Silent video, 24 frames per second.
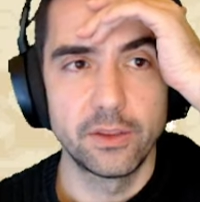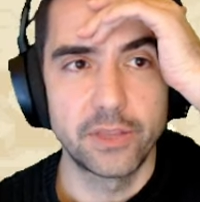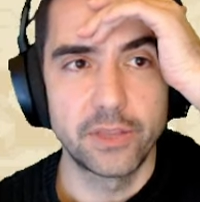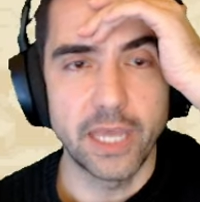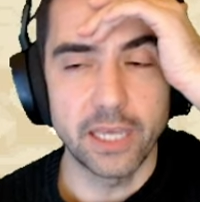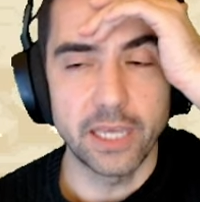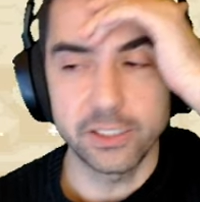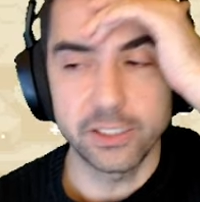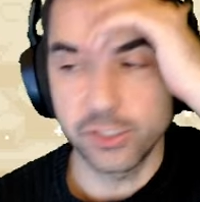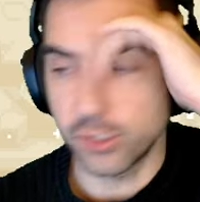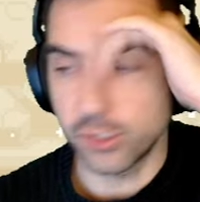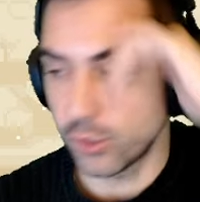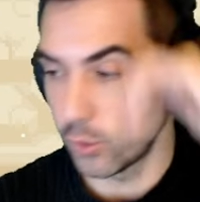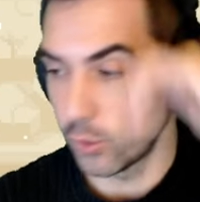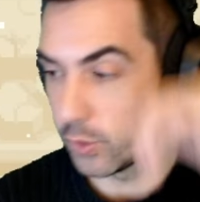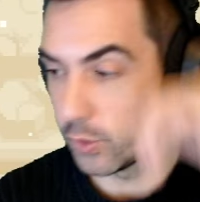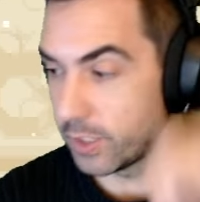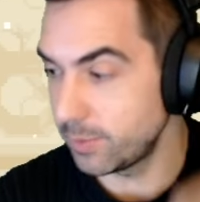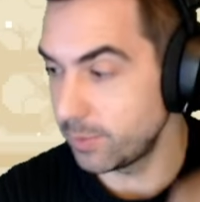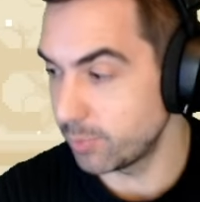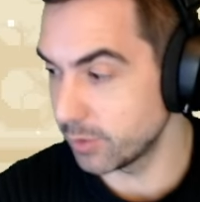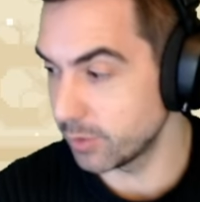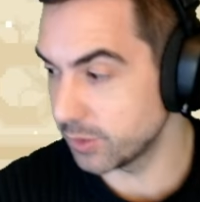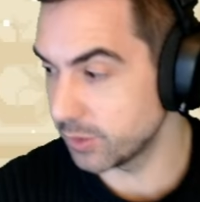That's
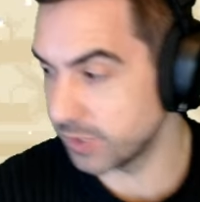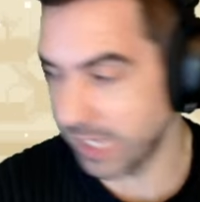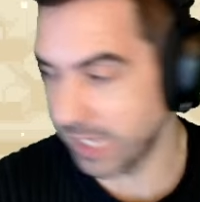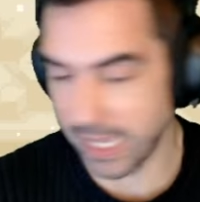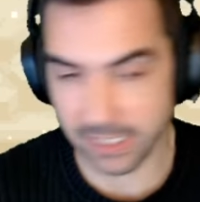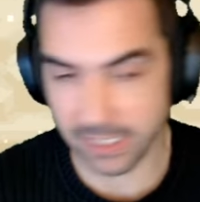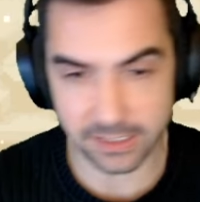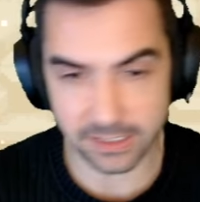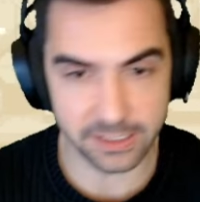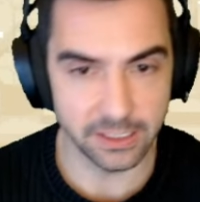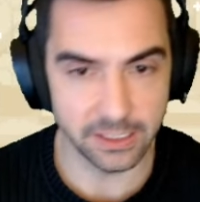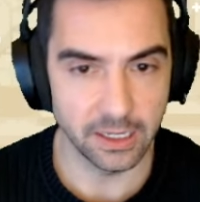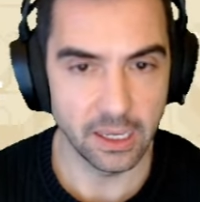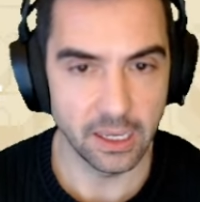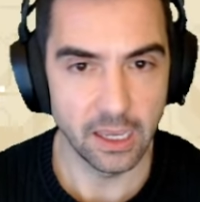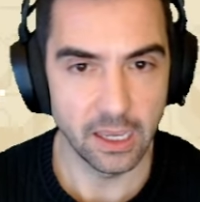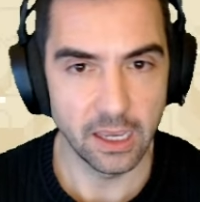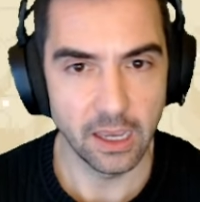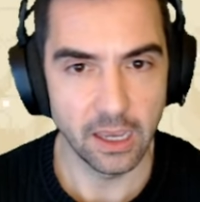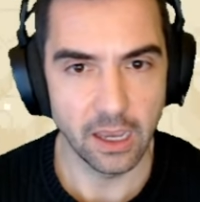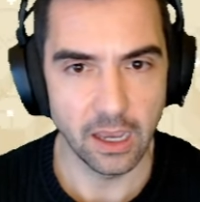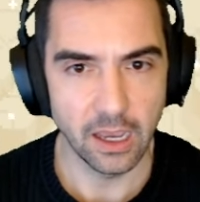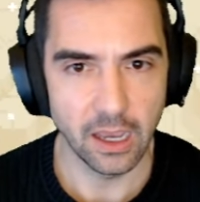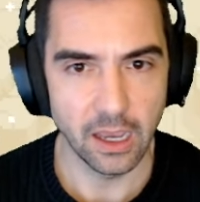30%?
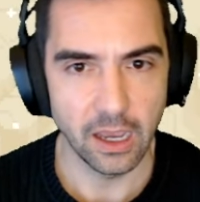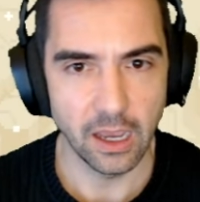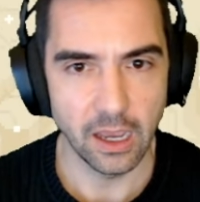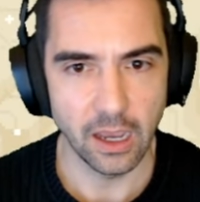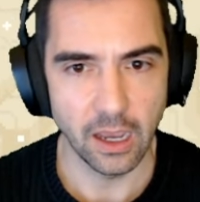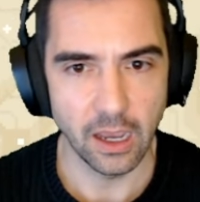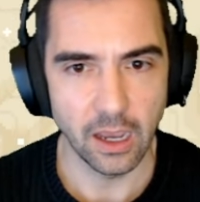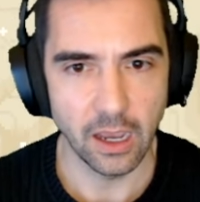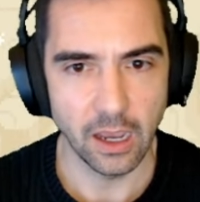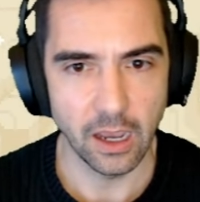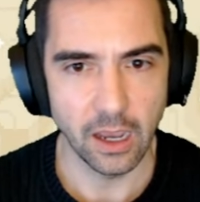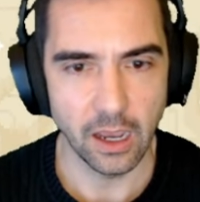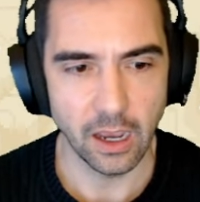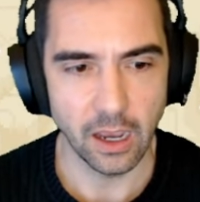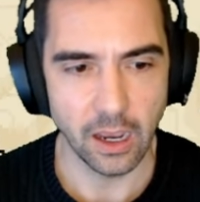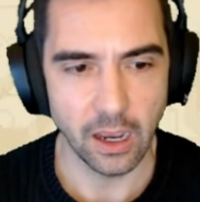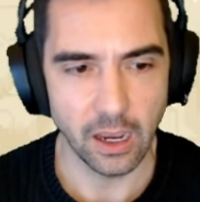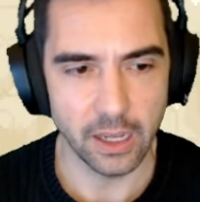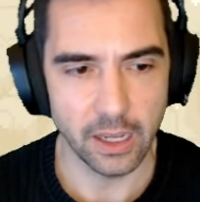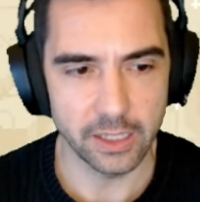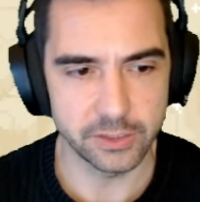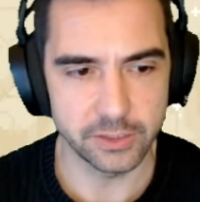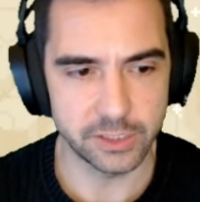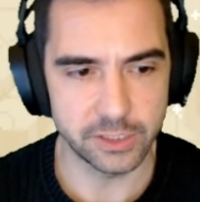
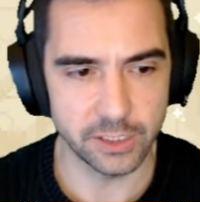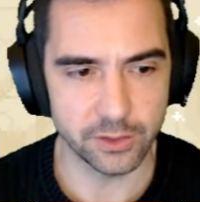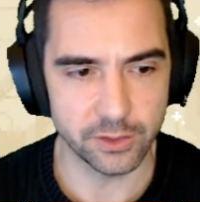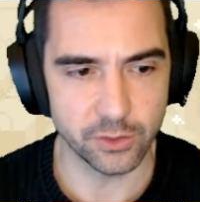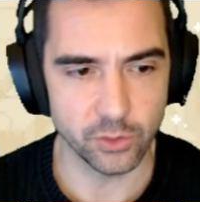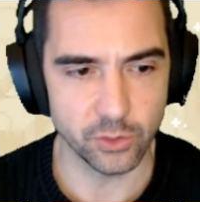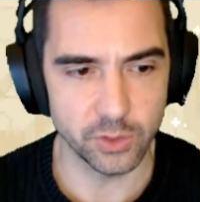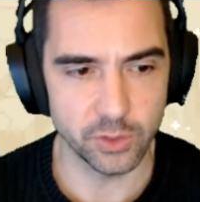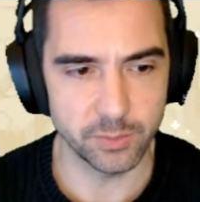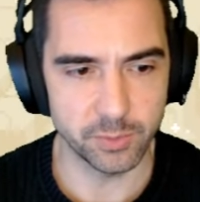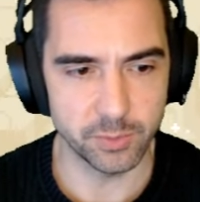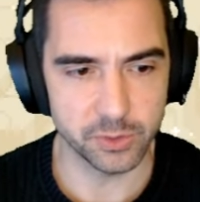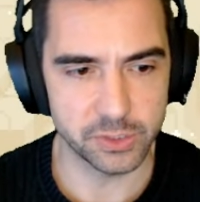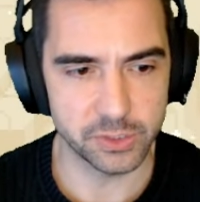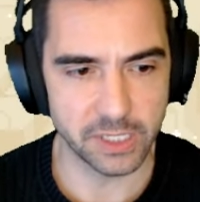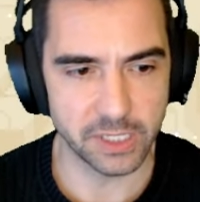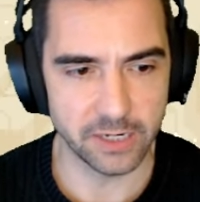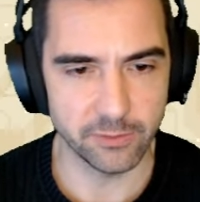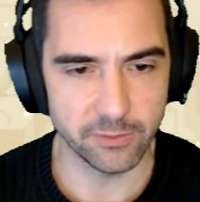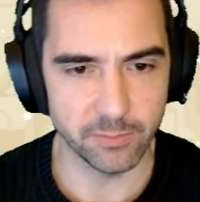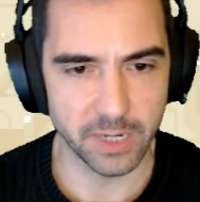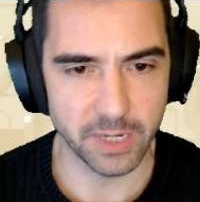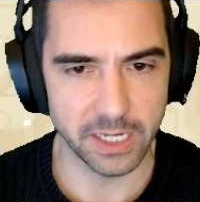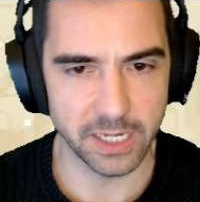It did 30%
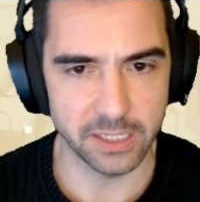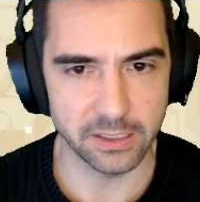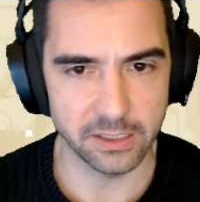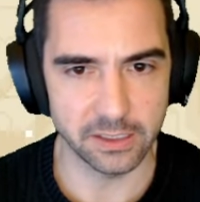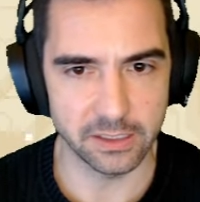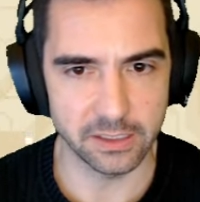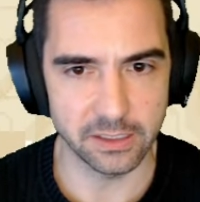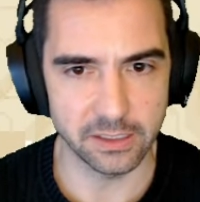of my